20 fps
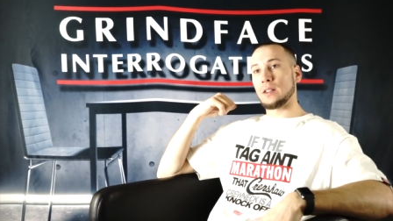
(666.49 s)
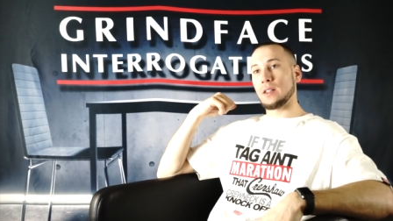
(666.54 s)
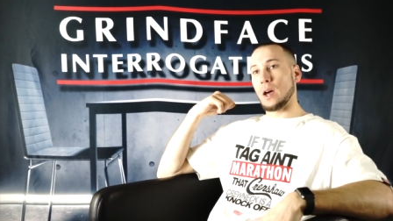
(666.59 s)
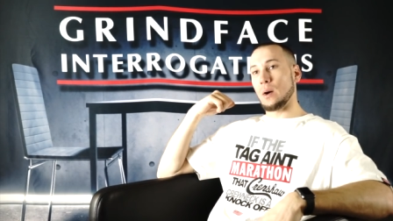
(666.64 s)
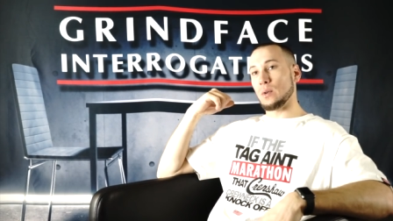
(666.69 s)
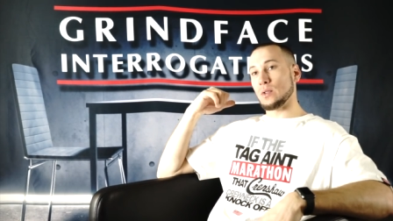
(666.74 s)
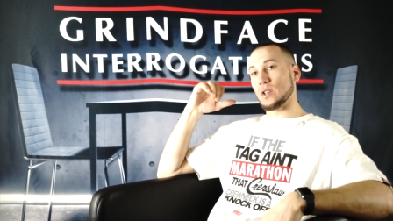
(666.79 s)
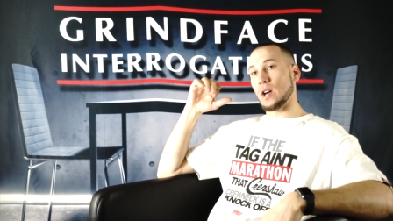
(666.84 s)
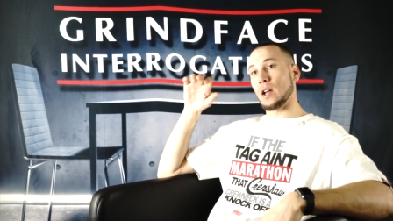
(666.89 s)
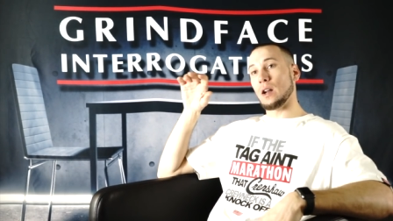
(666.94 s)
That
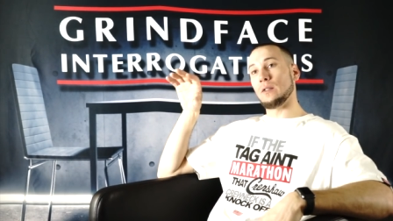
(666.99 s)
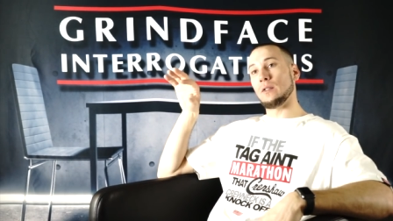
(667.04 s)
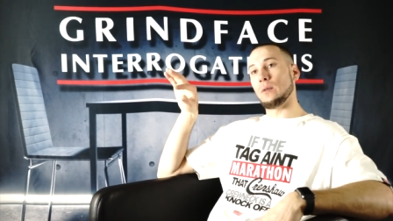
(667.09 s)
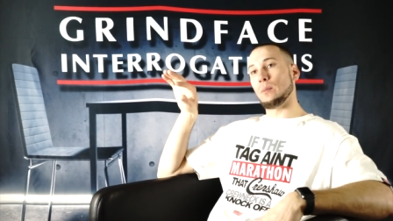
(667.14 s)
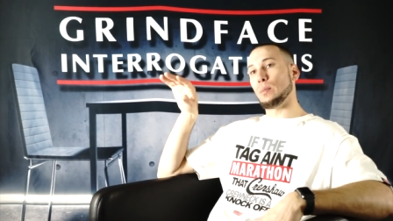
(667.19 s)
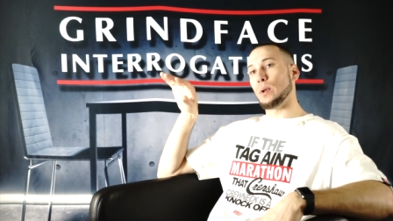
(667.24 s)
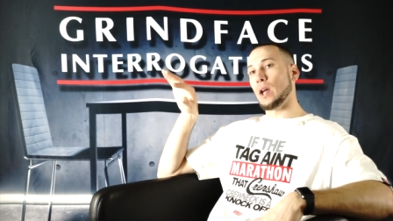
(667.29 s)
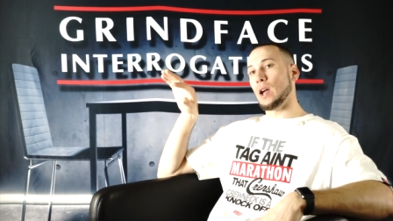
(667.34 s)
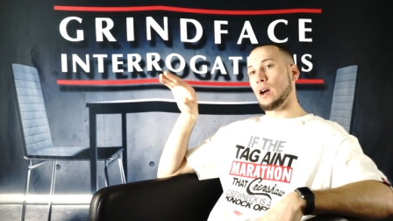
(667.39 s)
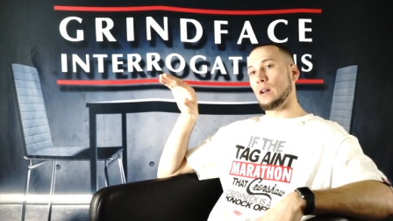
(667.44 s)
was kind of a
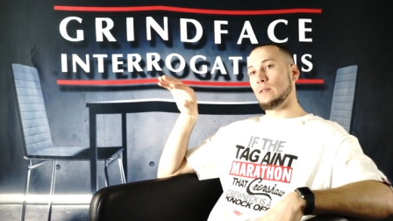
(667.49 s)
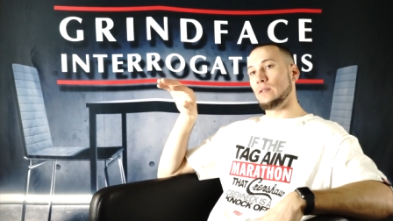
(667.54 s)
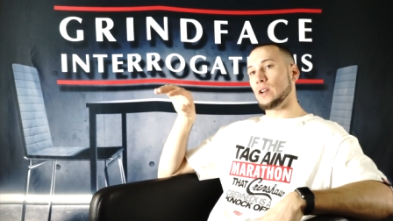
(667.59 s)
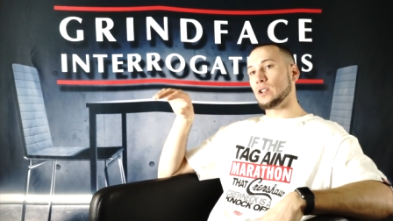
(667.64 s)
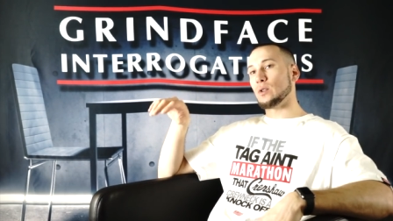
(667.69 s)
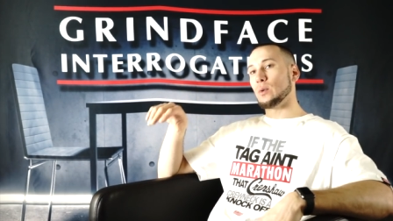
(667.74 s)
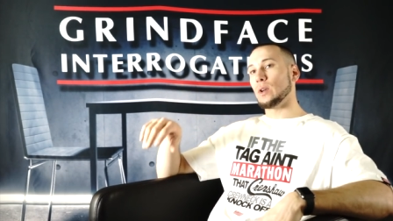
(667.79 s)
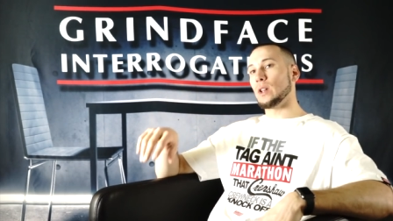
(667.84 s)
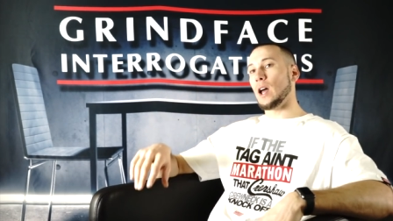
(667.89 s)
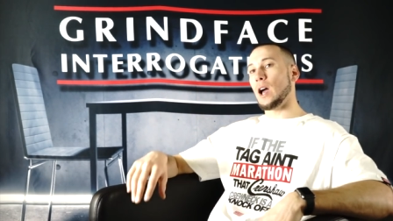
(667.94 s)
play on
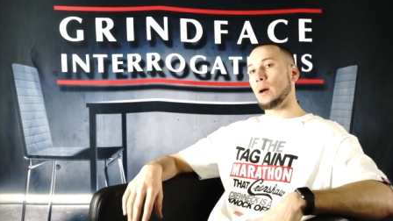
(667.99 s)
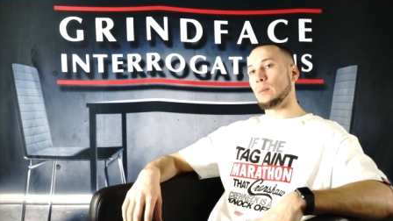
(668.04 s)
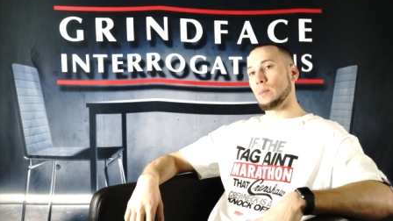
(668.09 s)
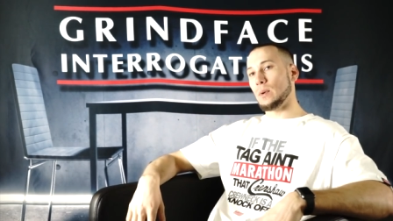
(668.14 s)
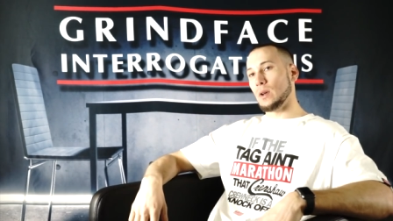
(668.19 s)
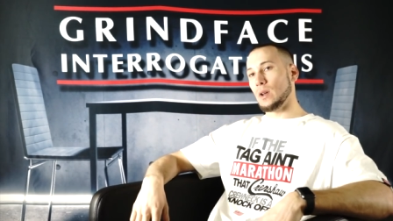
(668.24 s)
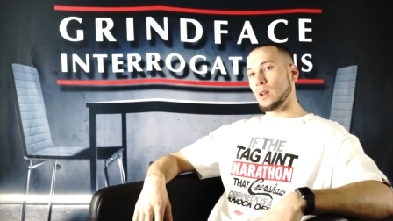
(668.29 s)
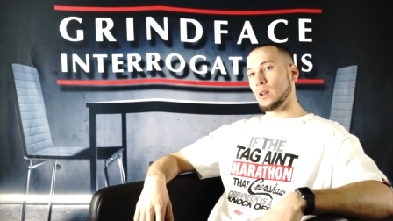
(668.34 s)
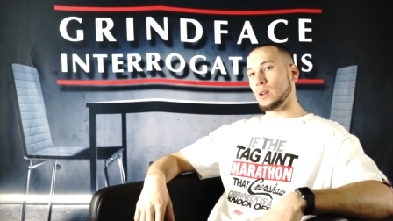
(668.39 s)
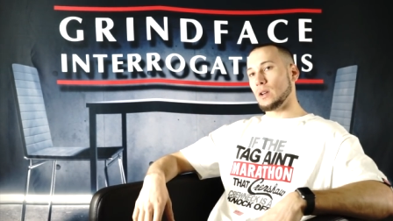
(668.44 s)
Victory Lap
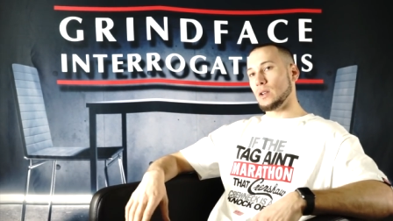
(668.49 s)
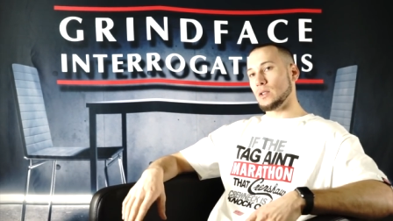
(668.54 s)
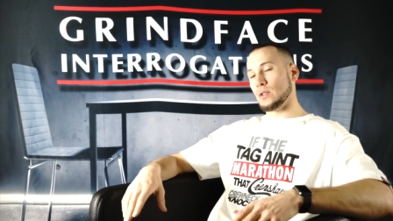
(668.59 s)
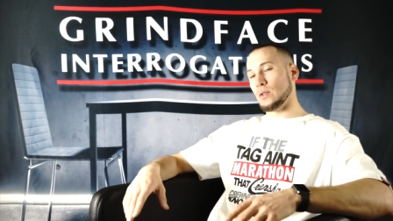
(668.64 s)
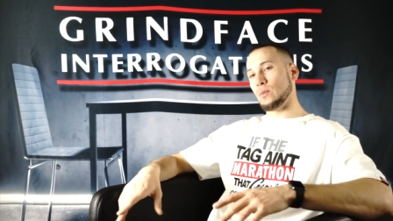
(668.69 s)
because